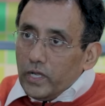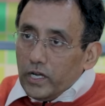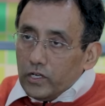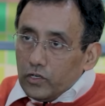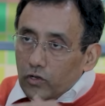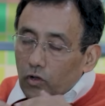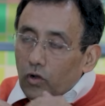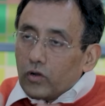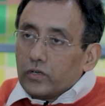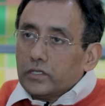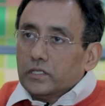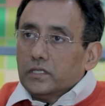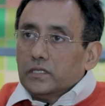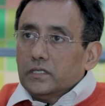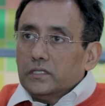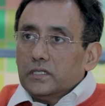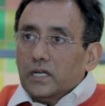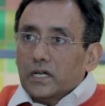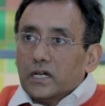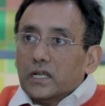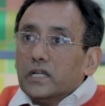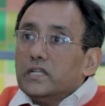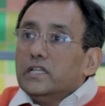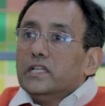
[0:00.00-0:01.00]
way: a doctor
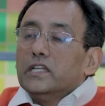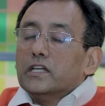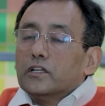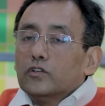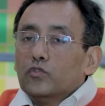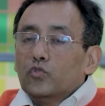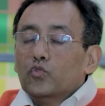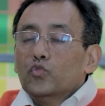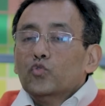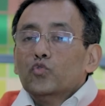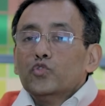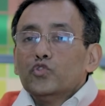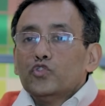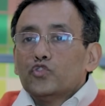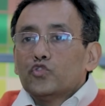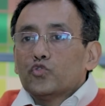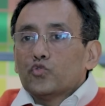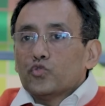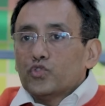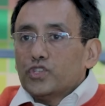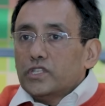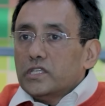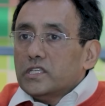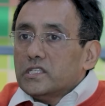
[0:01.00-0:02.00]
earlier who used
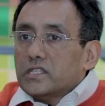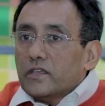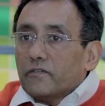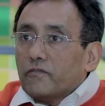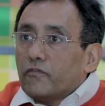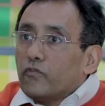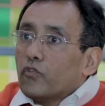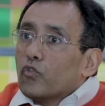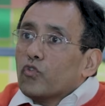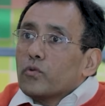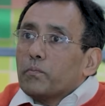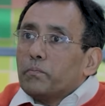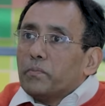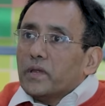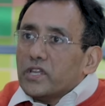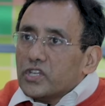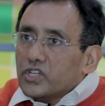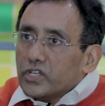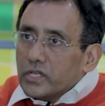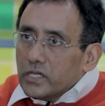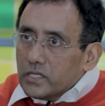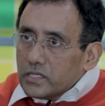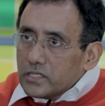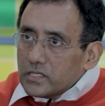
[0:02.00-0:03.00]
to see say 4
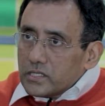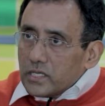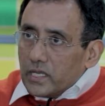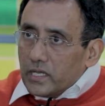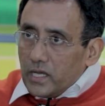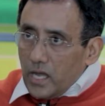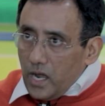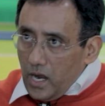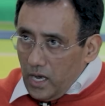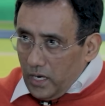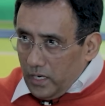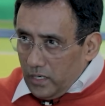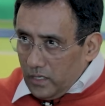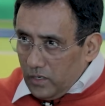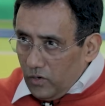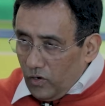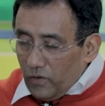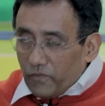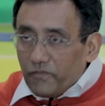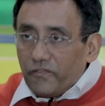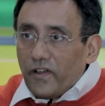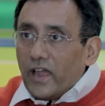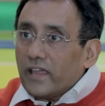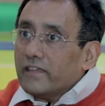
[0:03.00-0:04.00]
patients an hour
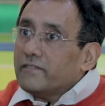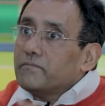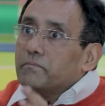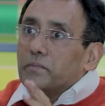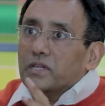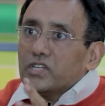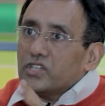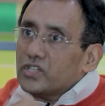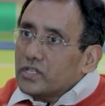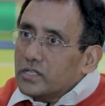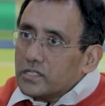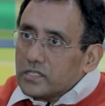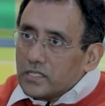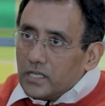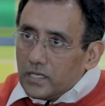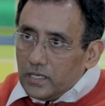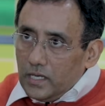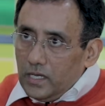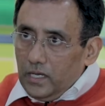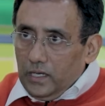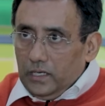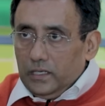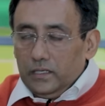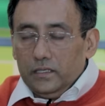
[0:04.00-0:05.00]
or 5 patients an
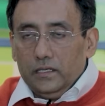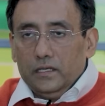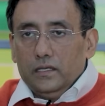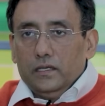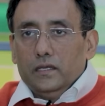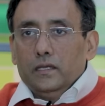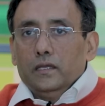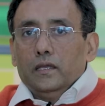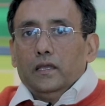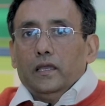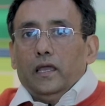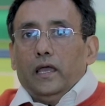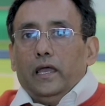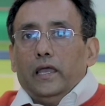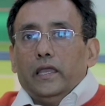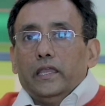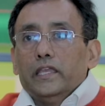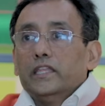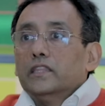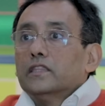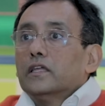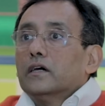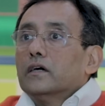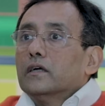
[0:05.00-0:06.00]
hour
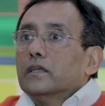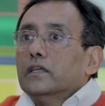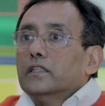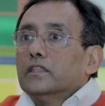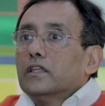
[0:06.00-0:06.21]
in the